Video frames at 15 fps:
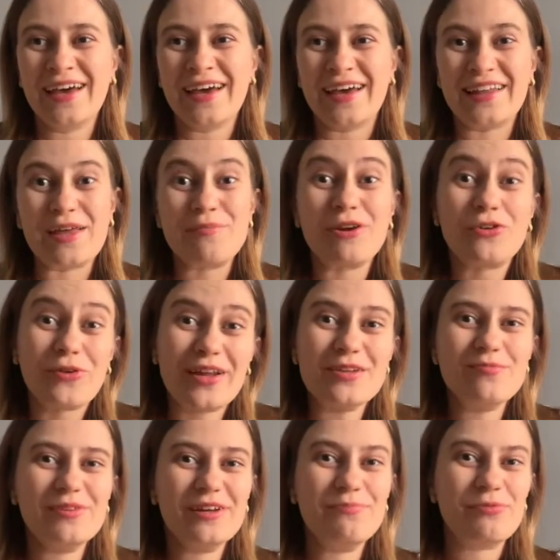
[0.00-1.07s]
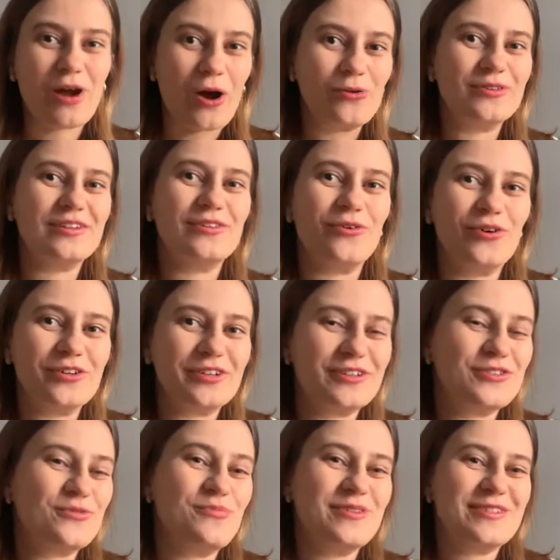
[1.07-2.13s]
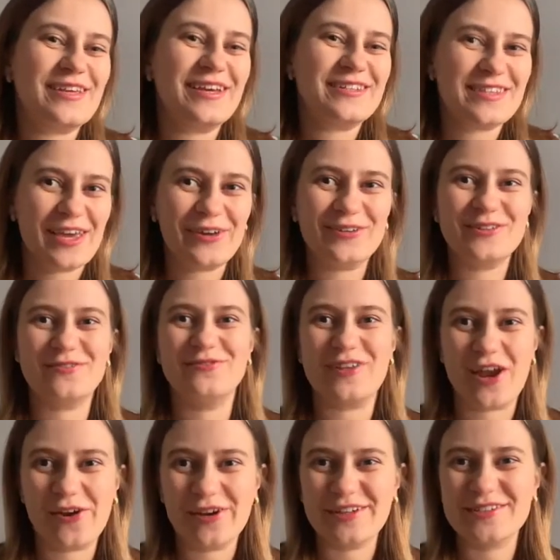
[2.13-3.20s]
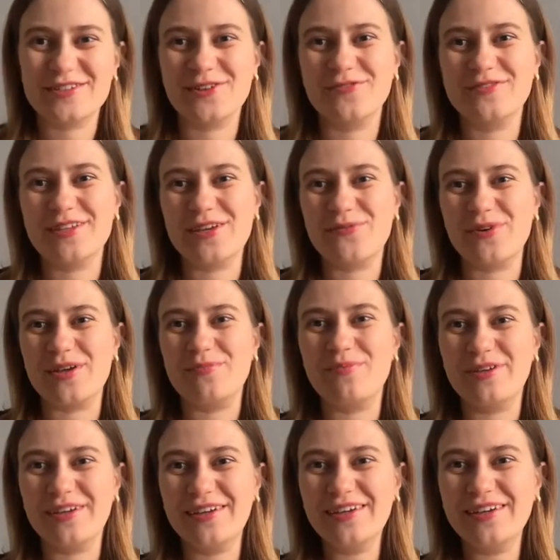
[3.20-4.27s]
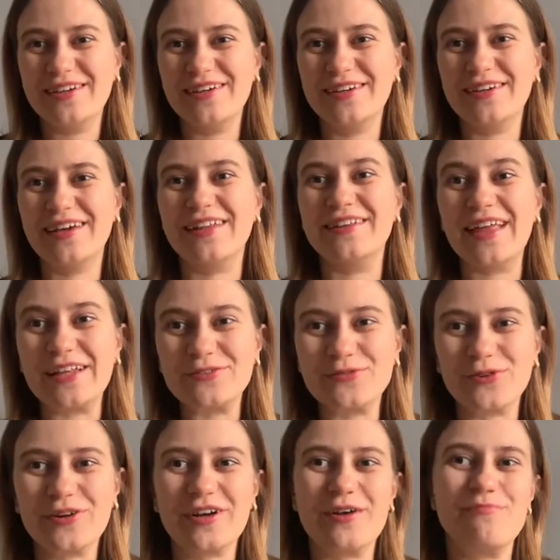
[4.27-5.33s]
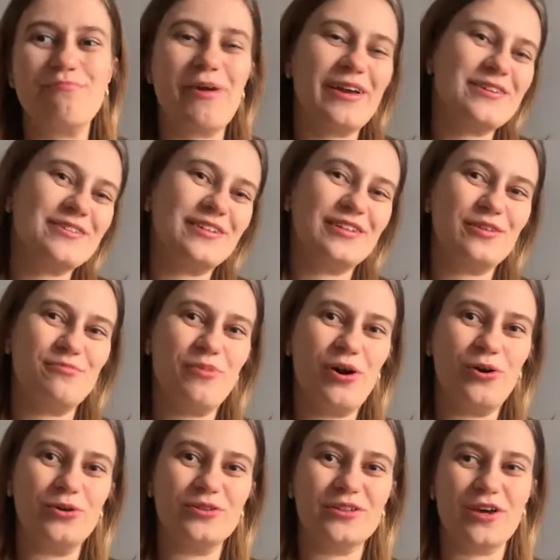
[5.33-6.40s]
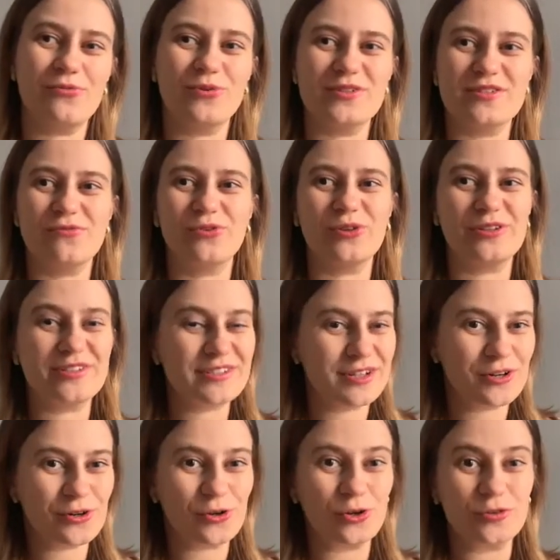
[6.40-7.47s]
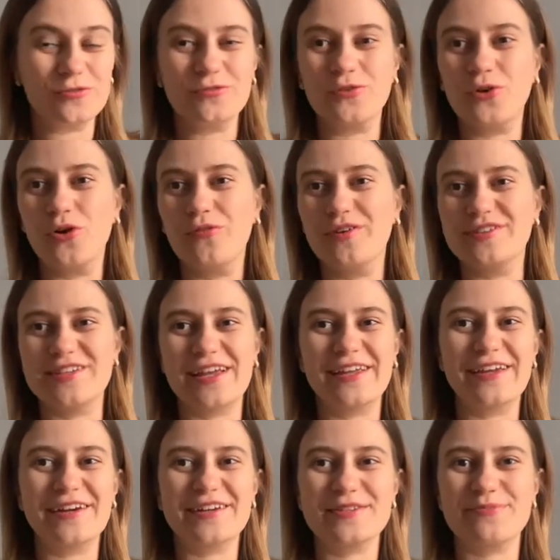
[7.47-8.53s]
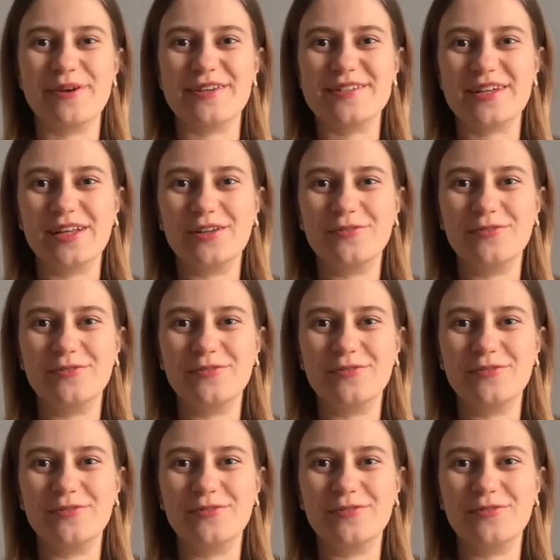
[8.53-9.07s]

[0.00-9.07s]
And I'm incredibly proud and honored to be the executive director of the EYP, a network I'm passionate about. I was a volunteer for over 10 years myself.